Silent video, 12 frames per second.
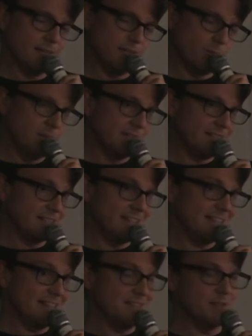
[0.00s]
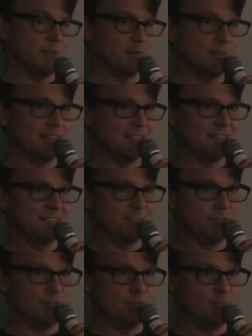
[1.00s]
The one thing they can do is if
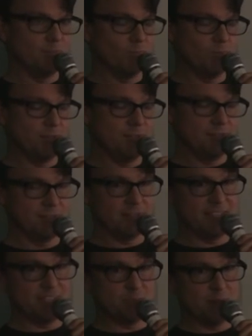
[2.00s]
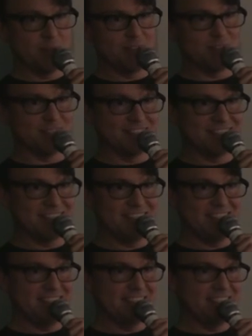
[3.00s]
you when you look at each post, you can
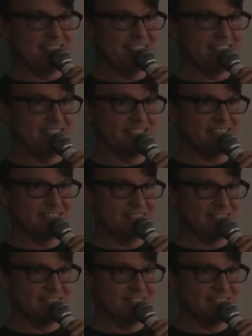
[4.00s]
see the uh,